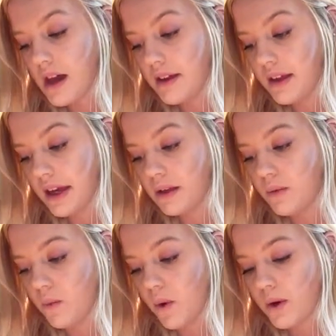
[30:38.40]
I then
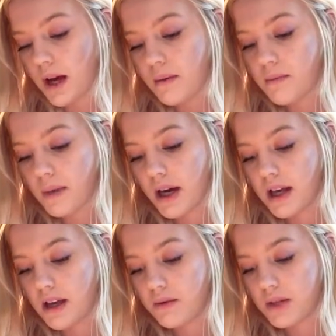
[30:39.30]
woke up,
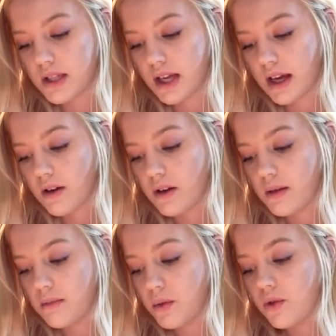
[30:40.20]
but it was like I
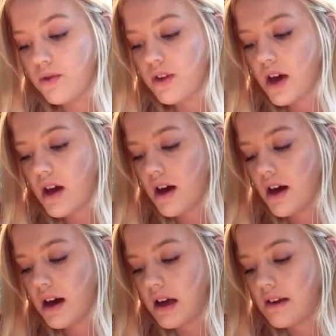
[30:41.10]
couldn't move.
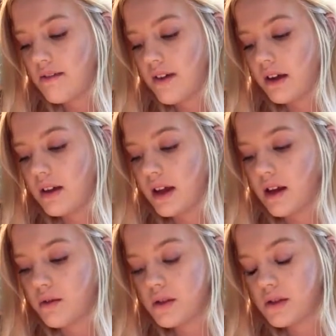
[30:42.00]
I felt like
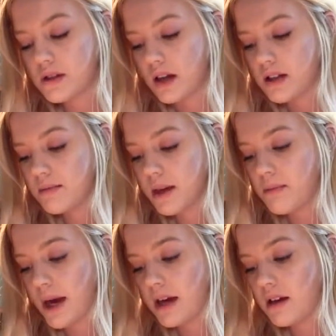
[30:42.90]
I was stuck to my
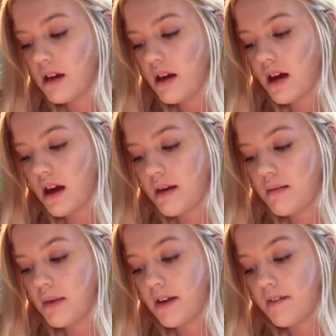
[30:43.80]
bed,
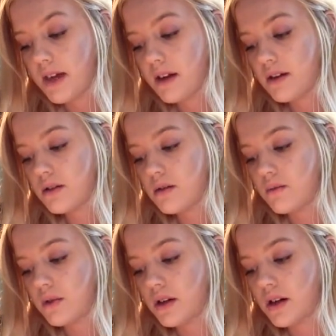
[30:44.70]
and my fingers
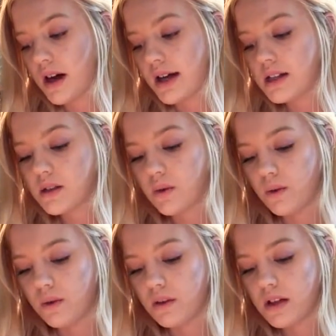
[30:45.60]
were ice
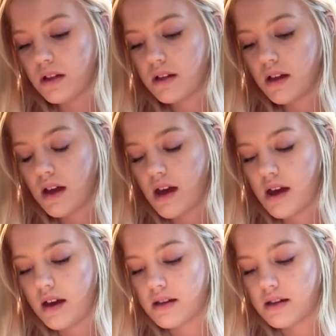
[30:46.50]
cold,
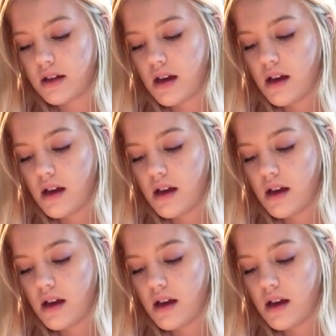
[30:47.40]
and